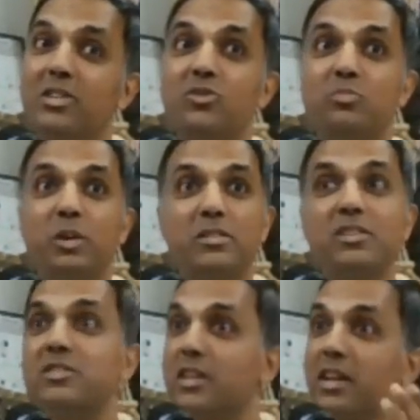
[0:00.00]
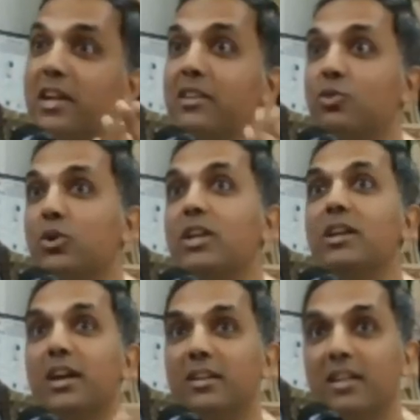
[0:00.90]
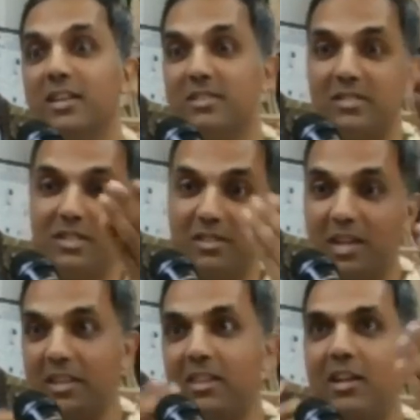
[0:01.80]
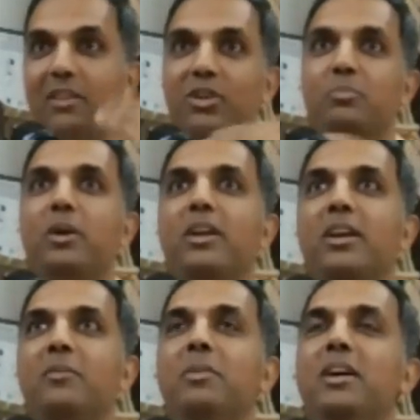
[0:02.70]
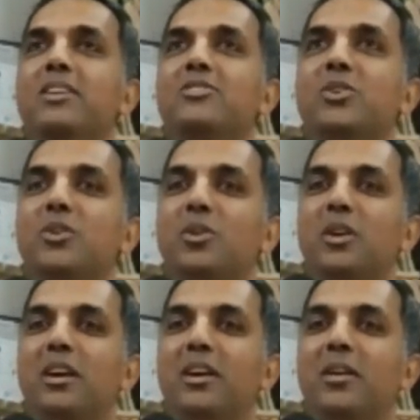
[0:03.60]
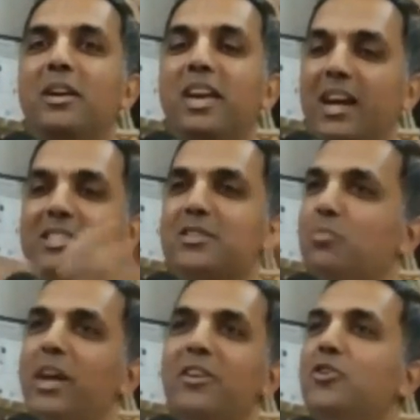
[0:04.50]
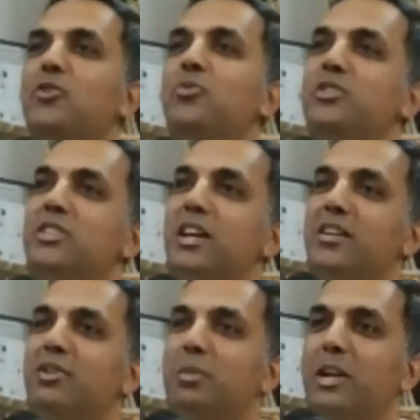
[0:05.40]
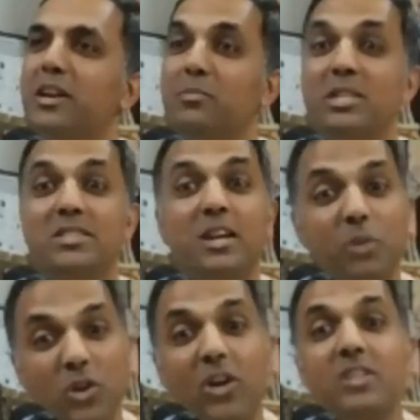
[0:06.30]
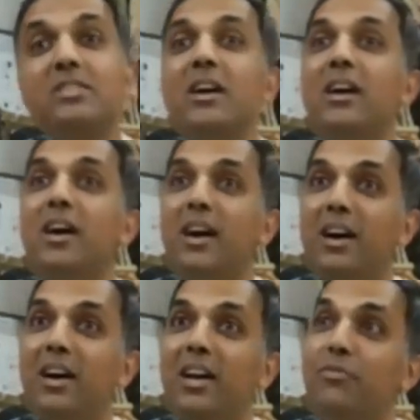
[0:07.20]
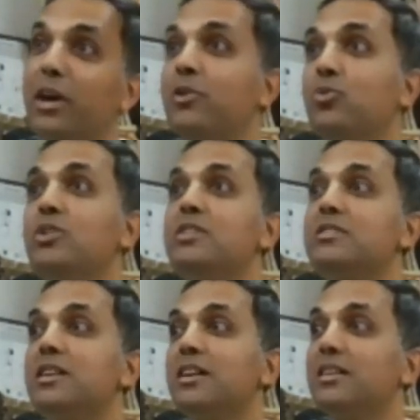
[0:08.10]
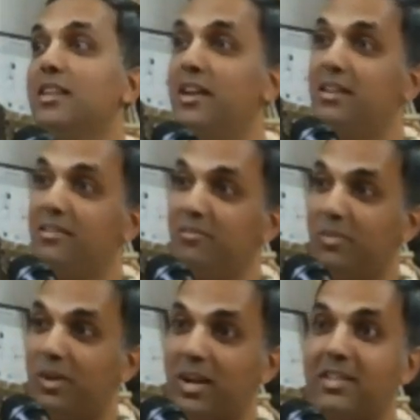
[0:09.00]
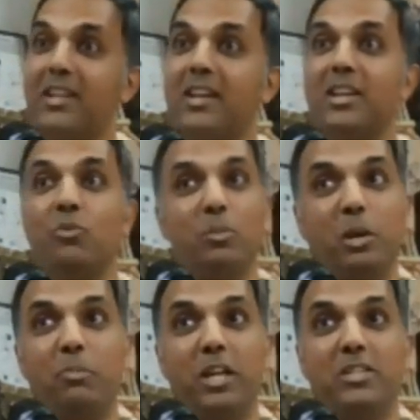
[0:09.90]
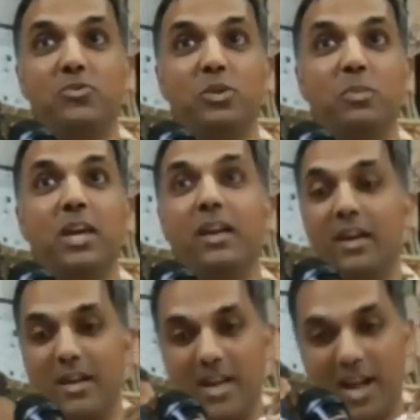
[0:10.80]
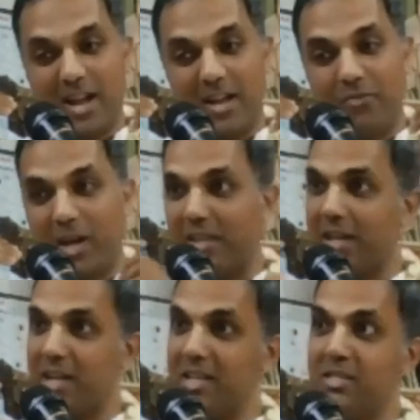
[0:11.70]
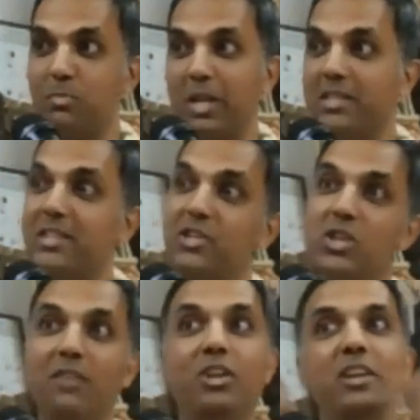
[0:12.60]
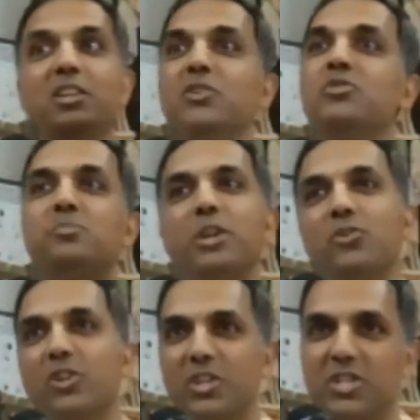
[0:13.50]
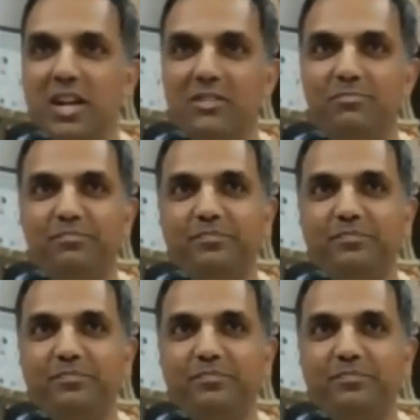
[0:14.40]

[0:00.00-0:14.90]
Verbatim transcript: This person is a great devotee and he's done Dandavat Parikram. So uh, he asked him, why did you do this Dandavat Parikram? He said, because uh, if I do this, then Radharani will be pleased with me. And if Radharani is pleased, then she will introduce me to Krishna.